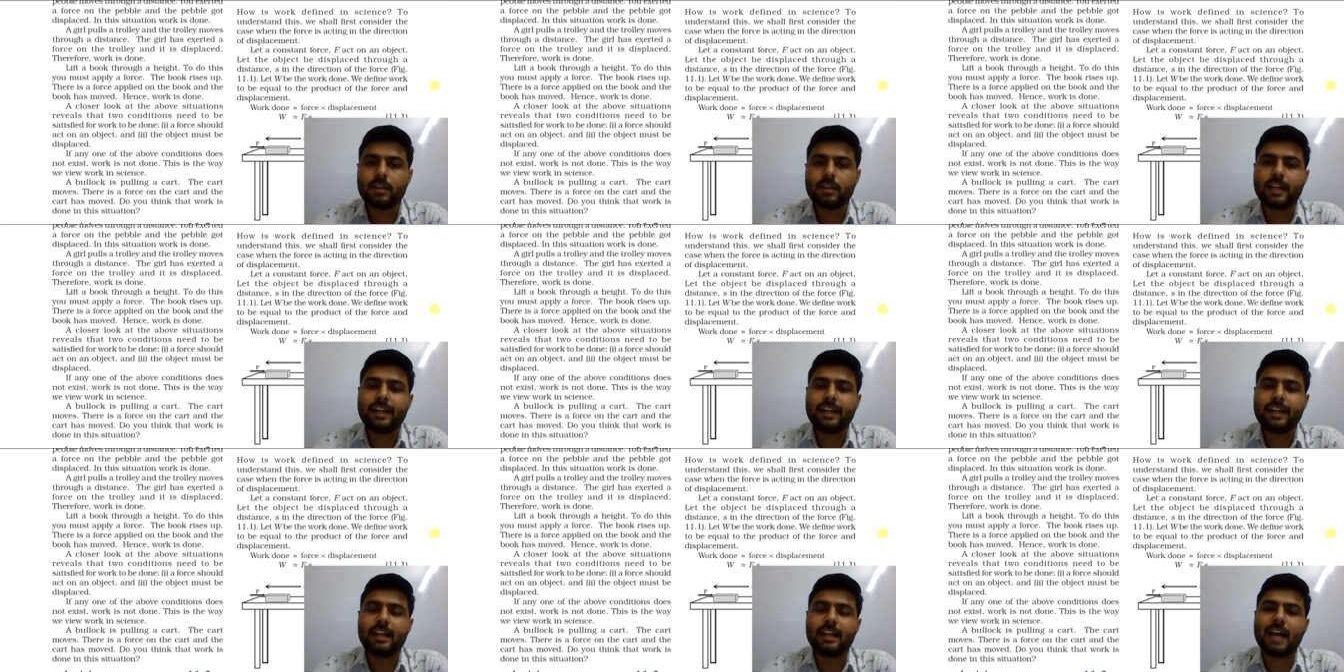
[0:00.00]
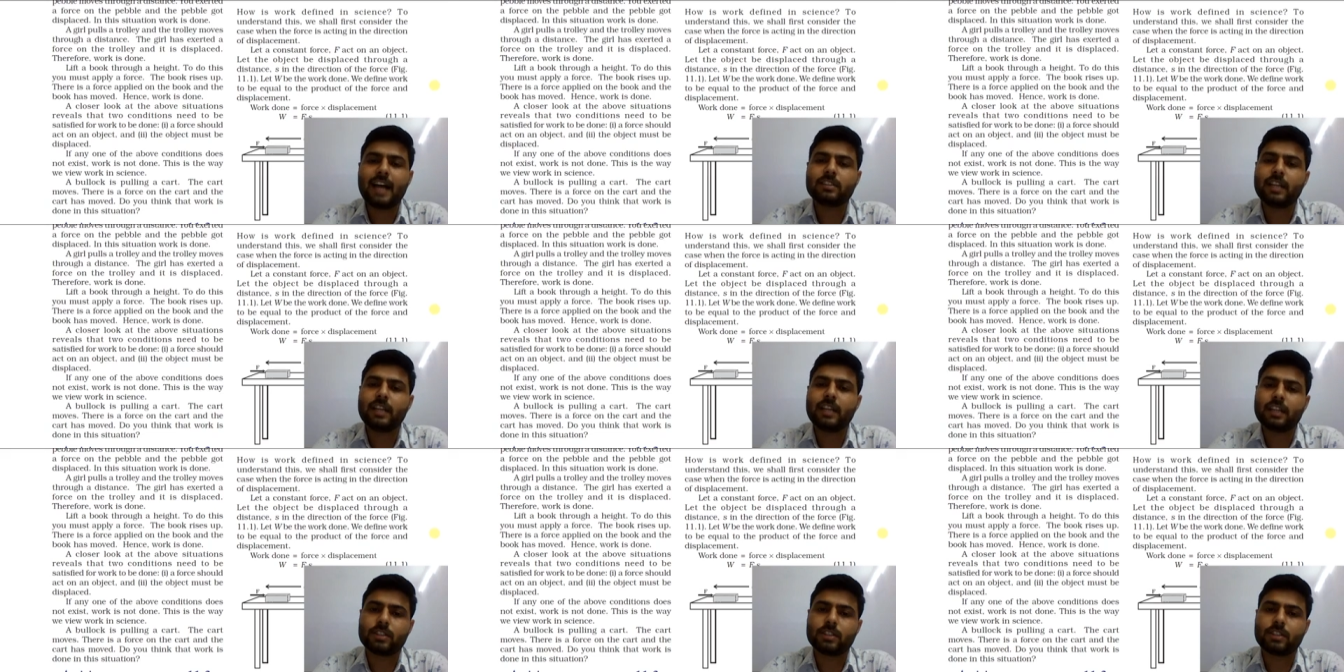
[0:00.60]
In last
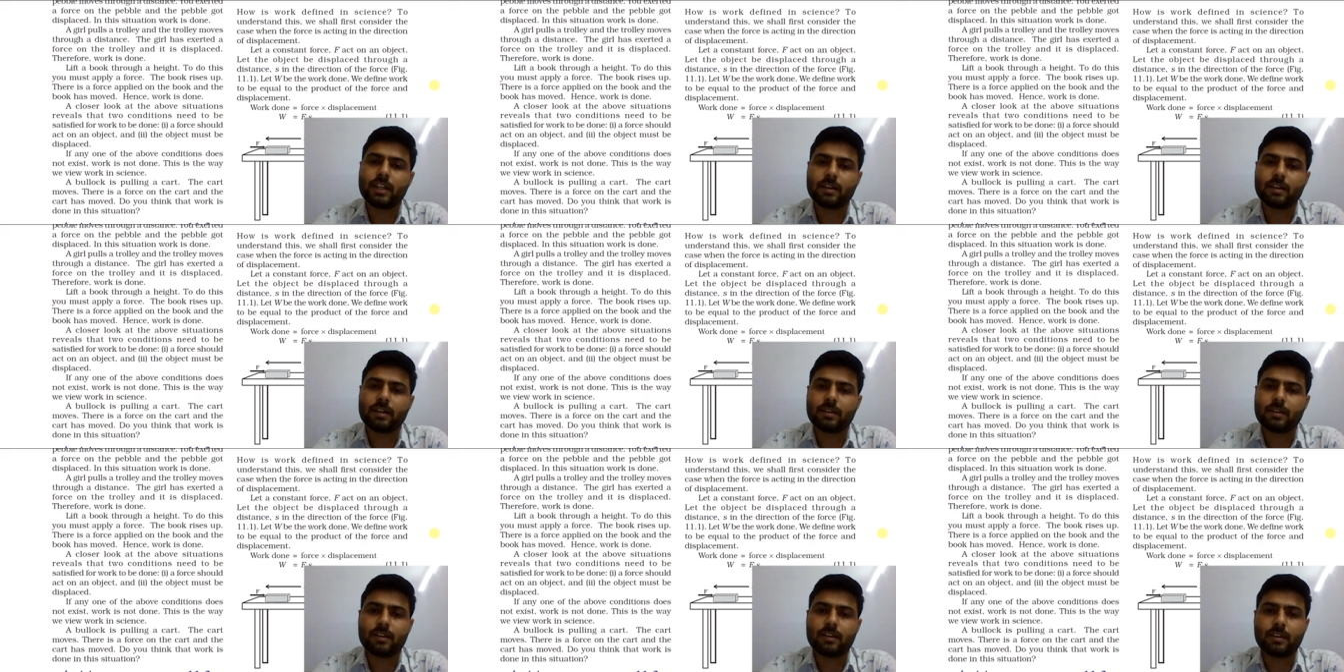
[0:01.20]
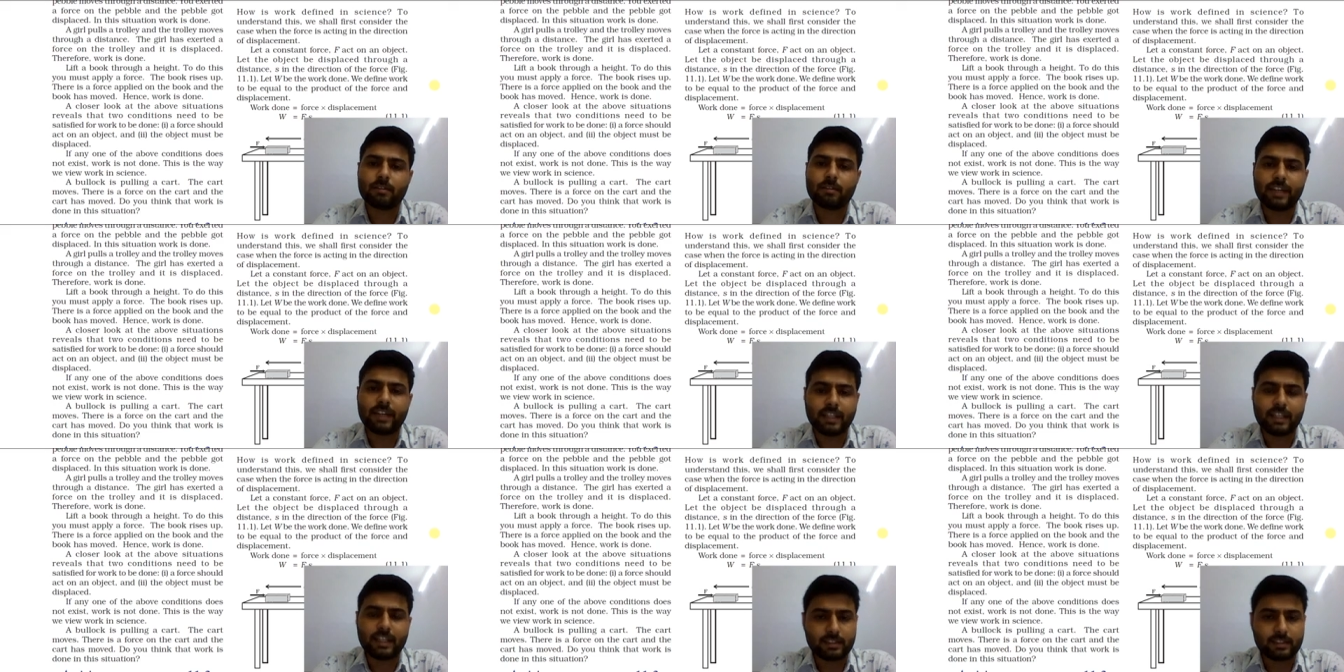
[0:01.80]
lecture we
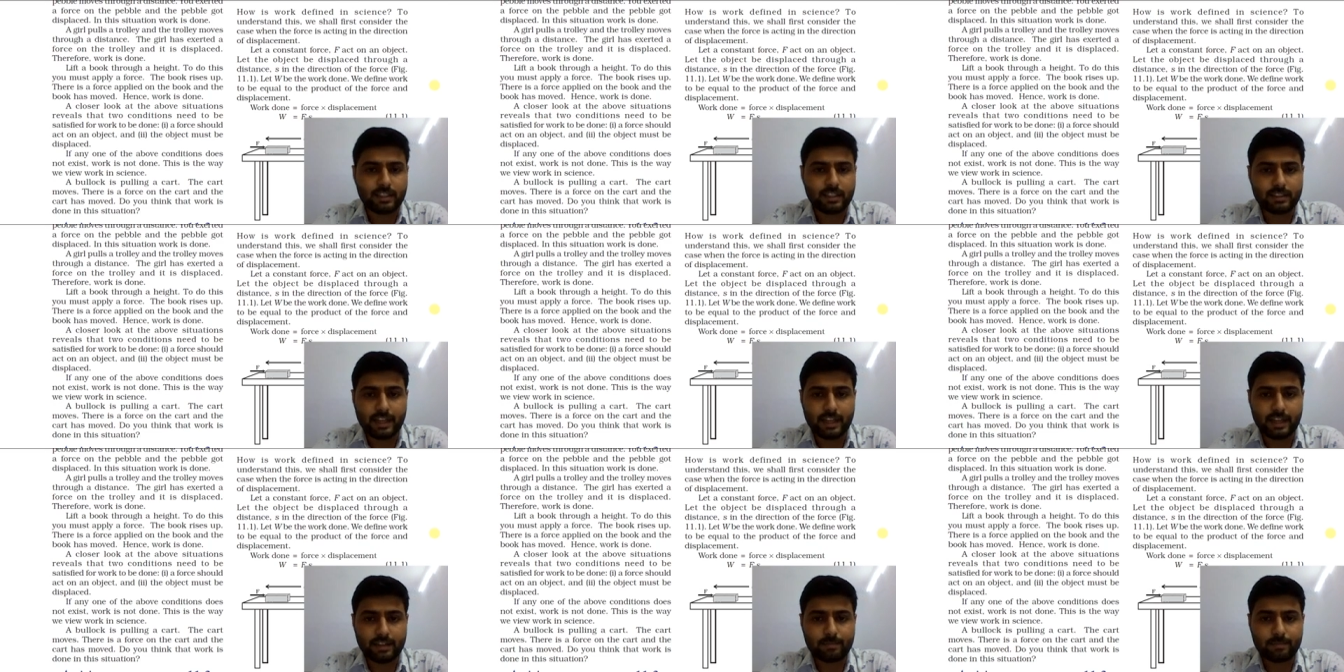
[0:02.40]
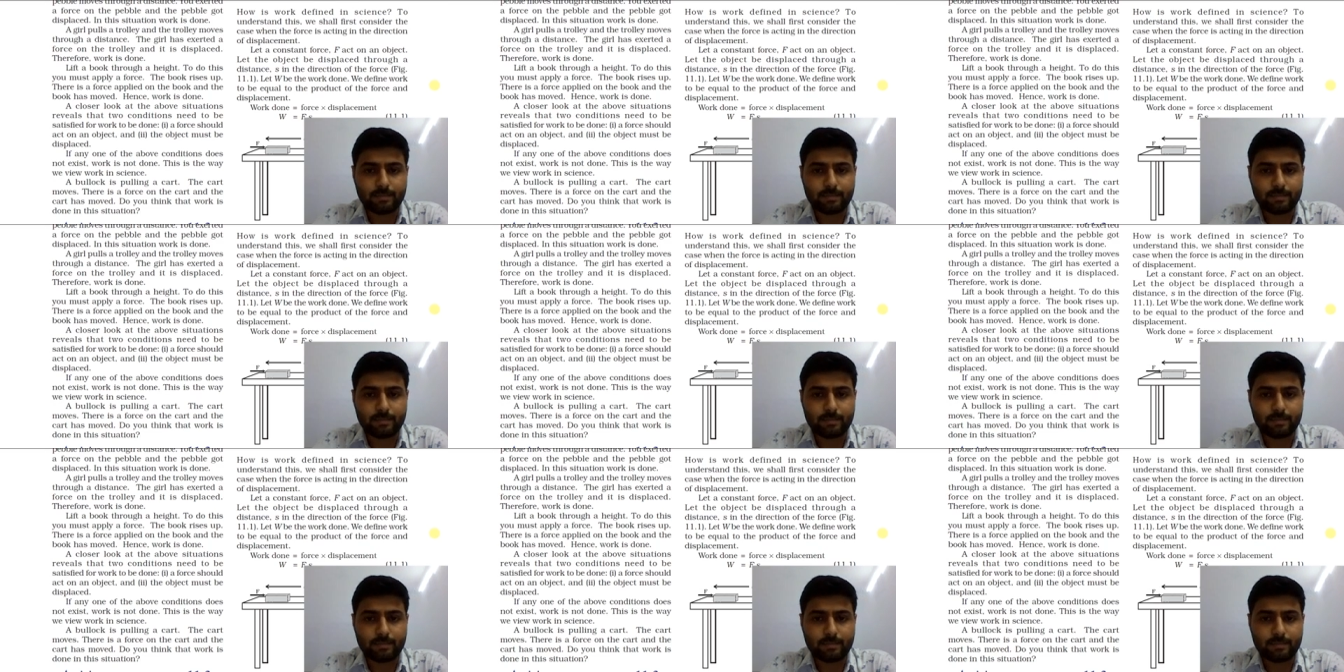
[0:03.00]
discussed that